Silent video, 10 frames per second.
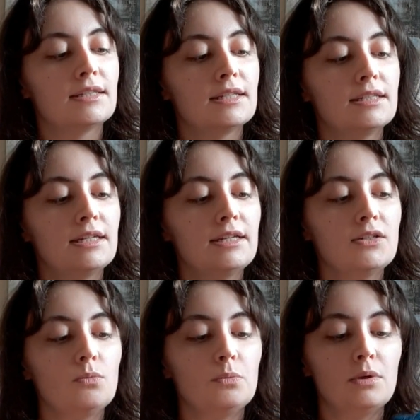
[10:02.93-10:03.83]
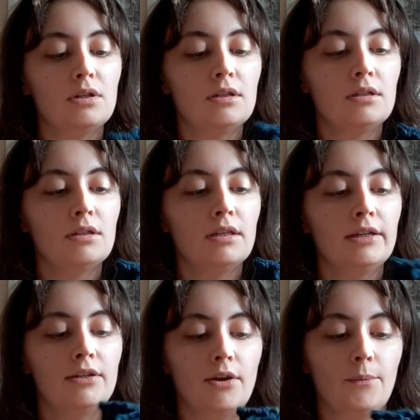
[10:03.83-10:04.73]
is. This is wool,
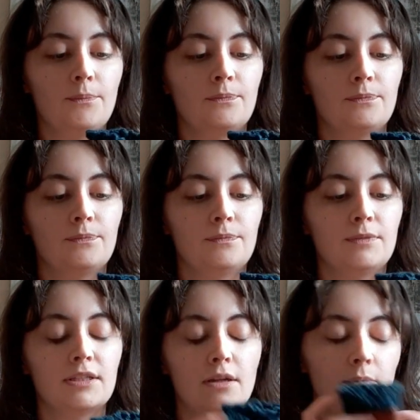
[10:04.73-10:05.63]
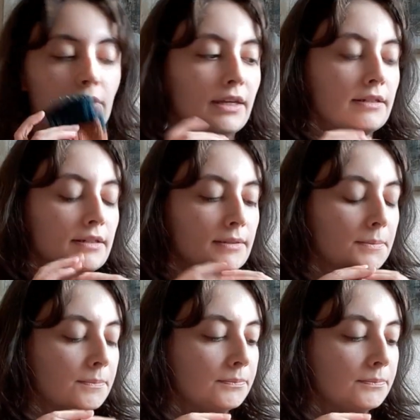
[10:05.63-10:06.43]
no, it's not wool Andes.